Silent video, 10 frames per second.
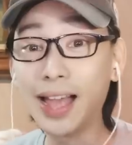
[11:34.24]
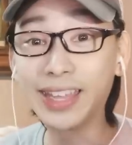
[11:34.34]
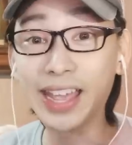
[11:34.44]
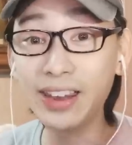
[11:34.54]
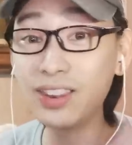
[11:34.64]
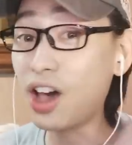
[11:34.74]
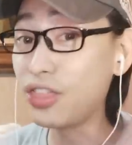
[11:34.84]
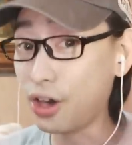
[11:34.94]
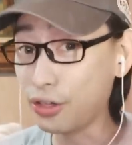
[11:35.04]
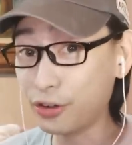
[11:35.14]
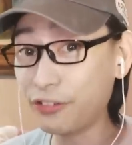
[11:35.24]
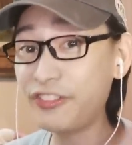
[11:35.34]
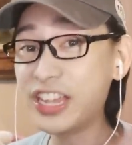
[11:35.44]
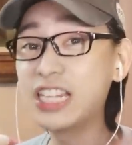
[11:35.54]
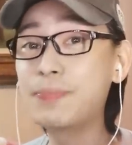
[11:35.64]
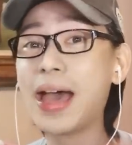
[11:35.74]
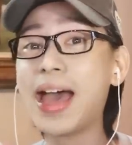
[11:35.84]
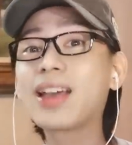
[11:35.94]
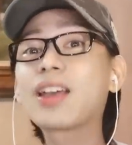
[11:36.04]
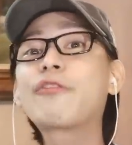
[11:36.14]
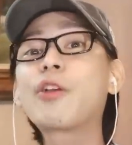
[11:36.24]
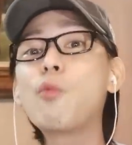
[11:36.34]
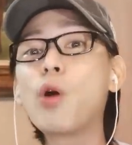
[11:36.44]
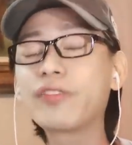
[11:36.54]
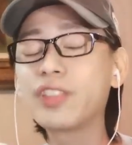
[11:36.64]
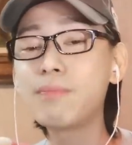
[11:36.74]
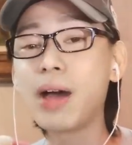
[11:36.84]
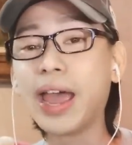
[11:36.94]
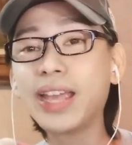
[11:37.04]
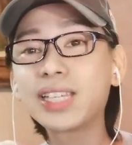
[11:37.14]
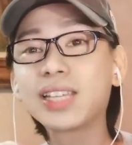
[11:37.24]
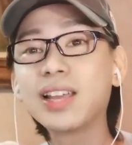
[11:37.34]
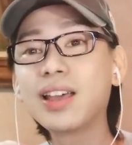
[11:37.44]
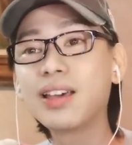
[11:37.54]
Again, another feedback from one of the mics,